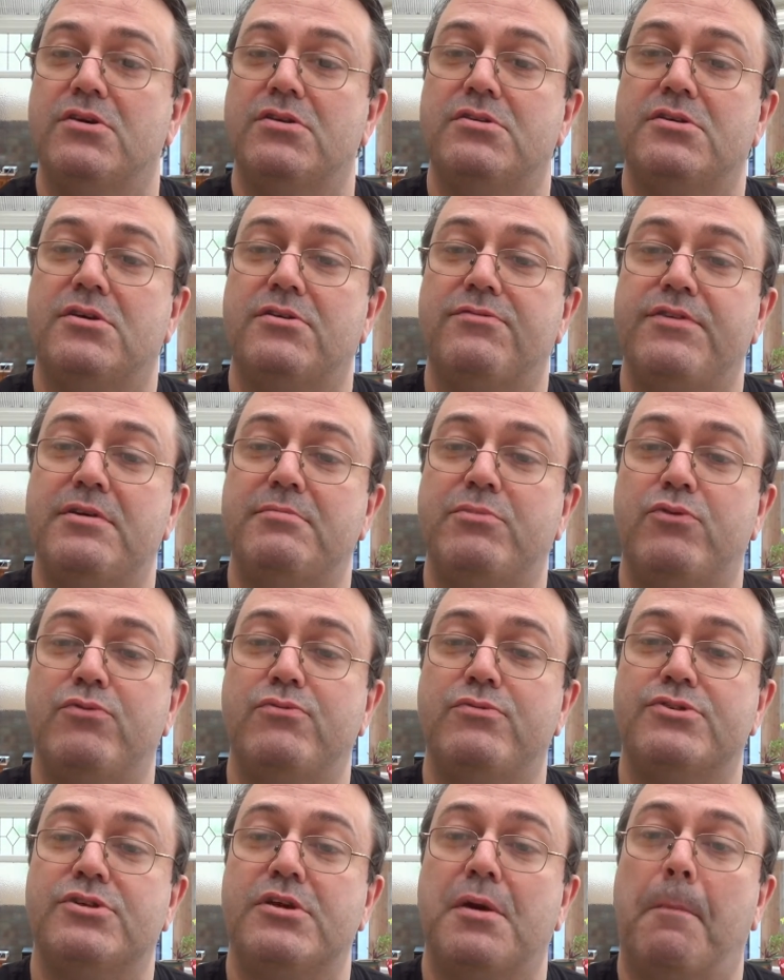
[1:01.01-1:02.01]
toffee
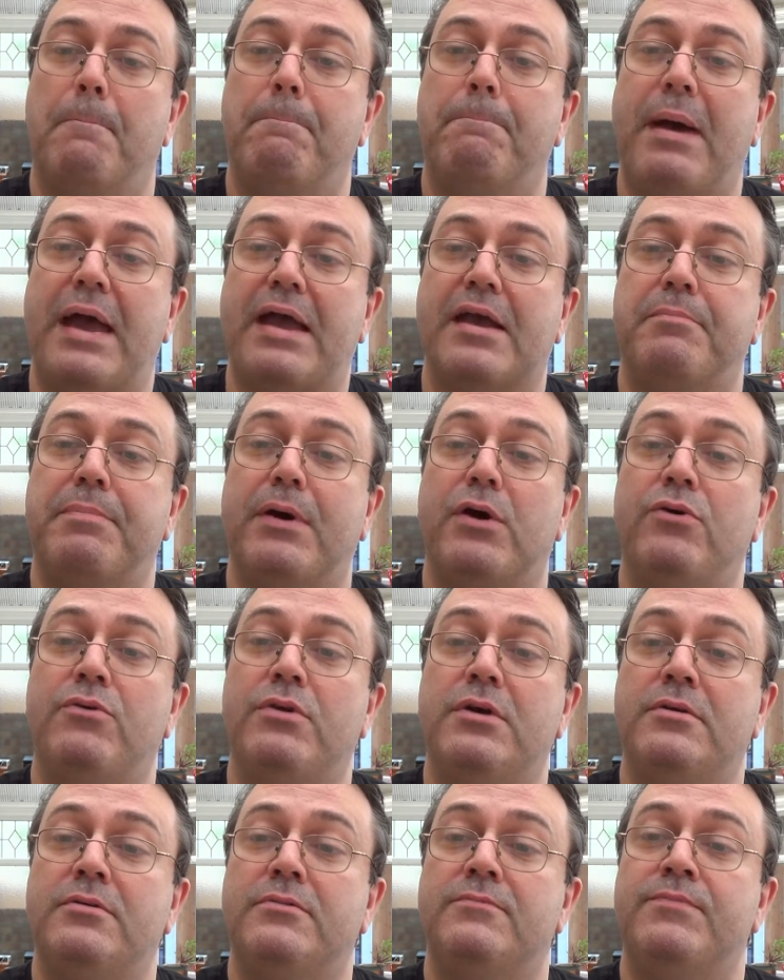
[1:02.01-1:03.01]
malt
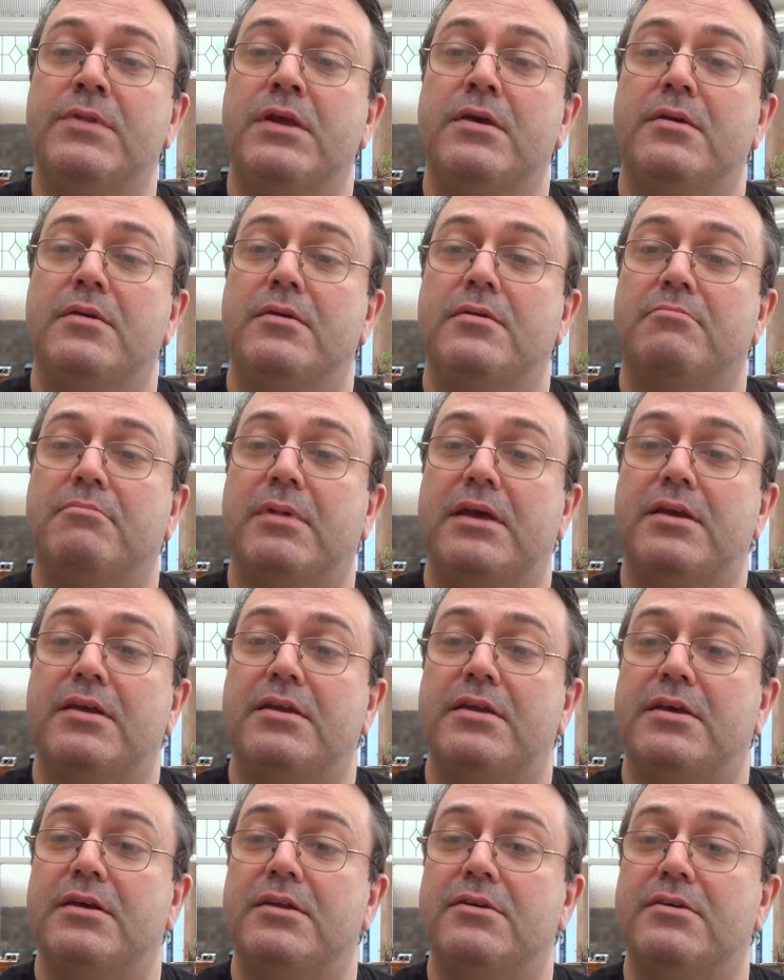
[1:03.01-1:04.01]
backbone, making it an